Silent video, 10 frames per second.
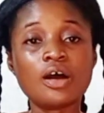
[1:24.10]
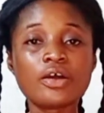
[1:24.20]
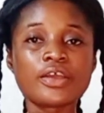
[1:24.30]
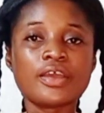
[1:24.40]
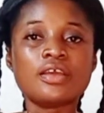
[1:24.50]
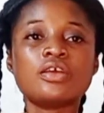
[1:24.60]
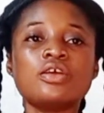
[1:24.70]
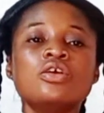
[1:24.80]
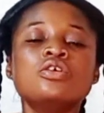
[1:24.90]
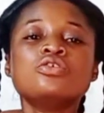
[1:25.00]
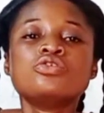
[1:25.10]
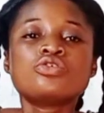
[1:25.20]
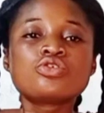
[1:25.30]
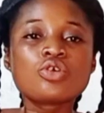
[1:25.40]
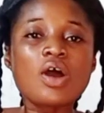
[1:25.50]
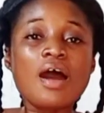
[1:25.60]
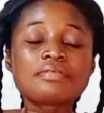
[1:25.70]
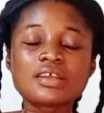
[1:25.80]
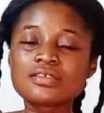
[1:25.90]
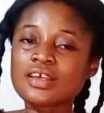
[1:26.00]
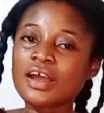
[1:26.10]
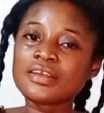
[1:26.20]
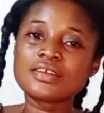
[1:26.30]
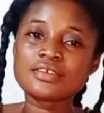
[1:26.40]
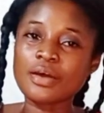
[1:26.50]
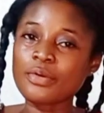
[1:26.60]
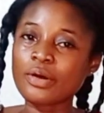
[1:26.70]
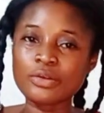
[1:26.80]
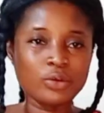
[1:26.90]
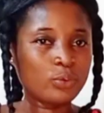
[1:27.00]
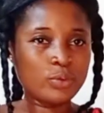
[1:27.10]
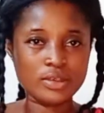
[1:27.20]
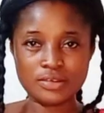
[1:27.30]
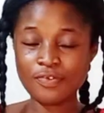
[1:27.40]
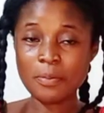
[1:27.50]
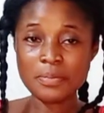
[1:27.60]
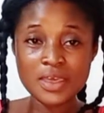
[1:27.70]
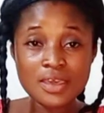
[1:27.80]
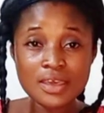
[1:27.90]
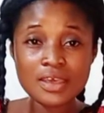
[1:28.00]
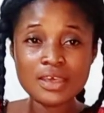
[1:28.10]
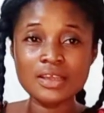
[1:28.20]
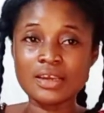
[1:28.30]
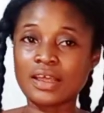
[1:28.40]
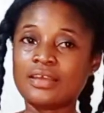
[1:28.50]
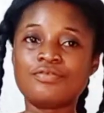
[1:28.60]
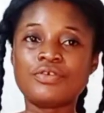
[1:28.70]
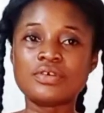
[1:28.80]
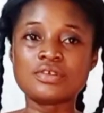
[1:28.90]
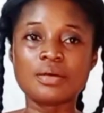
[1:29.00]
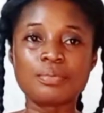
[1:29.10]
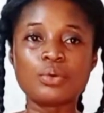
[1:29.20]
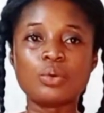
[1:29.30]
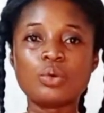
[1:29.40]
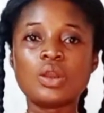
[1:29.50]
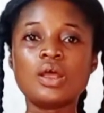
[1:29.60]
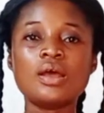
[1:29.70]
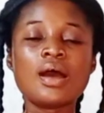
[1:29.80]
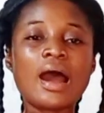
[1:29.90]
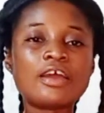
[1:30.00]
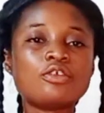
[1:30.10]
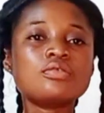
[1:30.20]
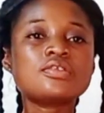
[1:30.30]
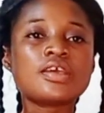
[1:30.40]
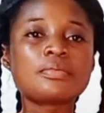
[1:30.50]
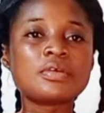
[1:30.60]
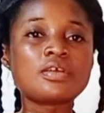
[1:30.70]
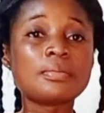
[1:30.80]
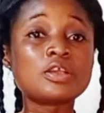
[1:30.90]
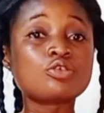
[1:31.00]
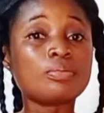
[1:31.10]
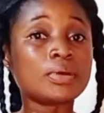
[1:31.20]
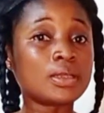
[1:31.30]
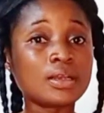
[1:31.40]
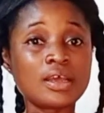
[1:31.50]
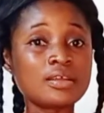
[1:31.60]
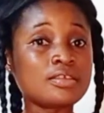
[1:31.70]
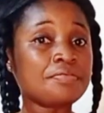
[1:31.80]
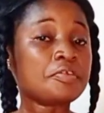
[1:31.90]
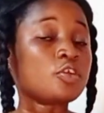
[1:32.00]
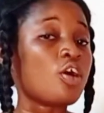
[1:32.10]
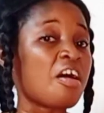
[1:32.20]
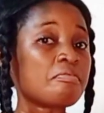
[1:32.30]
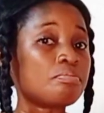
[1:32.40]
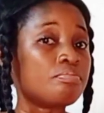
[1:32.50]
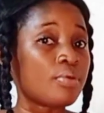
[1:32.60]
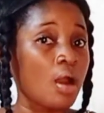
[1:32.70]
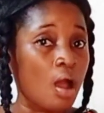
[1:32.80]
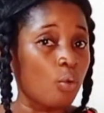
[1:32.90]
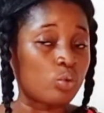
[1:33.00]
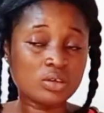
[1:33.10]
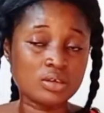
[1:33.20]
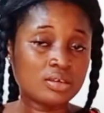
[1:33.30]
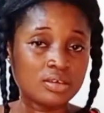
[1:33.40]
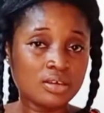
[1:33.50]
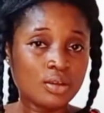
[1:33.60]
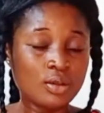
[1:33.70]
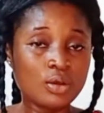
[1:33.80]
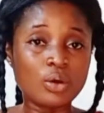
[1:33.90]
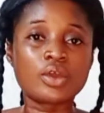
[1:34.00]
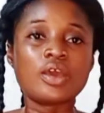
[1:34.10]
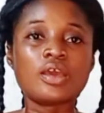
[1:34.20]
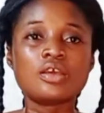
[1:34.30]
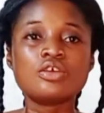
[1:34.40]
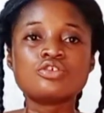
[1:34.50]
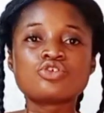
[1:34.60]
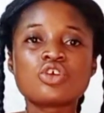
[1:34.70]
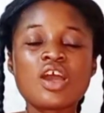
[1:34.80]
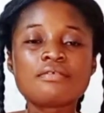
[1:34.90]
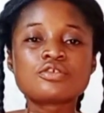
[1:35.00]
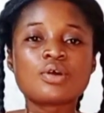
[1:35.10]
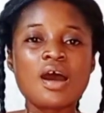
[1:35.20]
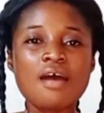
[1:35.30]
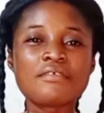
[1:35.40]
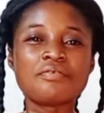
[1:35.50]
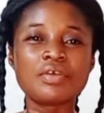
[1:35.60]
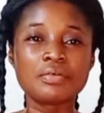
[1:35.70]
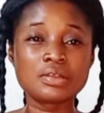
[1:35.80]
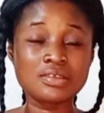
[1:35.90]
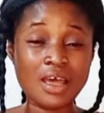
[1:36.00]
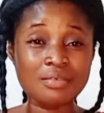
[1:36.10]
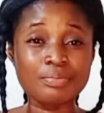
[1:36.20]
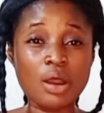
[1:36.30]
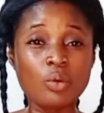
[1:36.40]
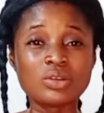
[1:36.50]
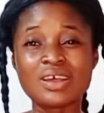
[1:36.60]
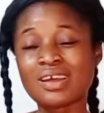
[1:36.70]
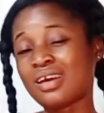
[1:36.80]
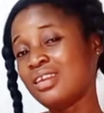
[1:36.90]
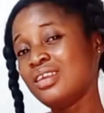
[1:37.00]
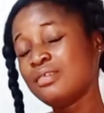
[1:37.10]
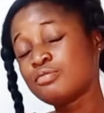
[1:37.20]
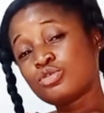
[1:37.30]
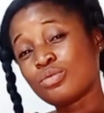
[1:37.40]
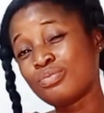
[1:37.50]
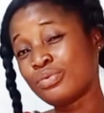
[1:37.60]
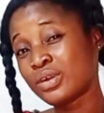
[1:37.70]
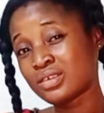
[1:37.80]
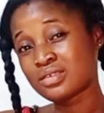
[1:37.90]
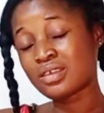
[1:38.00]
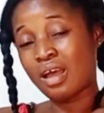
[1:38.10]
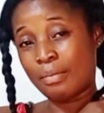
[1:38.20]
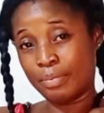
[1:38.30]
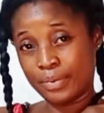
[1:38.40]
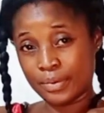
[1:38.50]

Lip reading: okay, so after tying this around your waist, for me, like for example, I don't take measurements on my clients if they don't have bra on. Okay, so you have to have a very tight bra on that can lift your breast up.